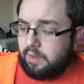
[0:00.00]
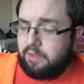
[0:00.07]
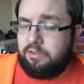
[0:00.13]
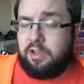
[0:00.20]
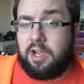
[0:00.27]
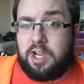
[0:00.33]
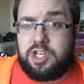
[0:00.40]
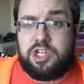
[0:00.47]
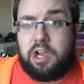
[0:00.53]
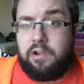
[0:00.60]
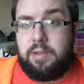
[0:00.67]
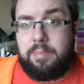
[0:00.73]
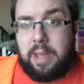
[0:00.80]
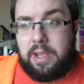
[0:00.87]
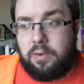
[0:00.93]
It's like a
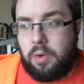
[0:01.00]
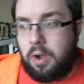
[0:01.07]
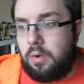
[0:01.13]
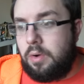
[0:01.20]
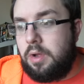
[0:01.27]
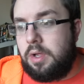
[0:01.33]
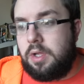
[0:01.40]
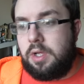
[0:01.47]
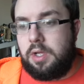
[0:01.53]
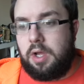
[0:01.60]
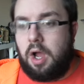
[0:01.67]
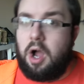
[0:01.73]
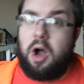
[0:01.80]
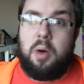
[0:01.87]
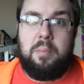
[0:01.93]
cherry Bakewell,
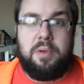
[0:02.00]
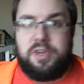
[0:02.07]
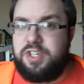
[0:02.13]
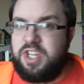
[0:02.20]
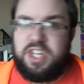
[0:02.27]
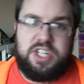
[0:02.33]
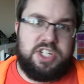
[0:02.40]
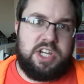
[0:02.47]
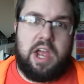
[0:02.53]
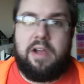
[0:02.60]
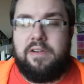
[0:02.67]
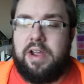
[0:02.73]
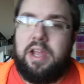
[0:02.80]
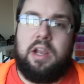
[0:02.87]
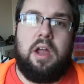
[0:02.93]
almondy
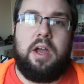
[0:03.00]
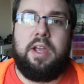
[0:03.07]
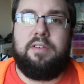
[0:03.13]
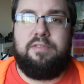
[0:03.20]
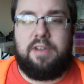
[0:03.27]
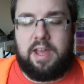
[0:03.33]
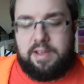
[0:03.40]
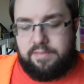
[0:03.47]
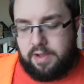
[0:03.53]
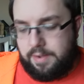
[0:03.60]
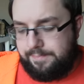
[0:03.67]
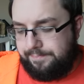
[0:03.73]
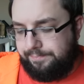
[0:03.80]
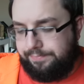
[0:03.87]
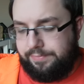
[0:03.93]
cherry-like
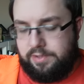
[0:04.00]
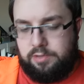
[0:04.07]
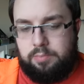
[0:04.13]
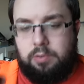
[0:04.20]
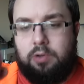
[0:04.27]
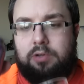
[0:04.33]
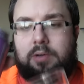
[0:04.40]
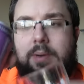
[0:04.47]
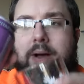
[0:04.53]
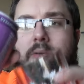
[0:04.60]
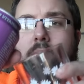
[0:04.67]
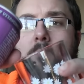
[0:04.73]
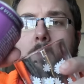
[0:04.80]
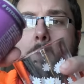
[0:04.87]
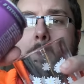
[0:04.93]
flavour. Let's pour some out.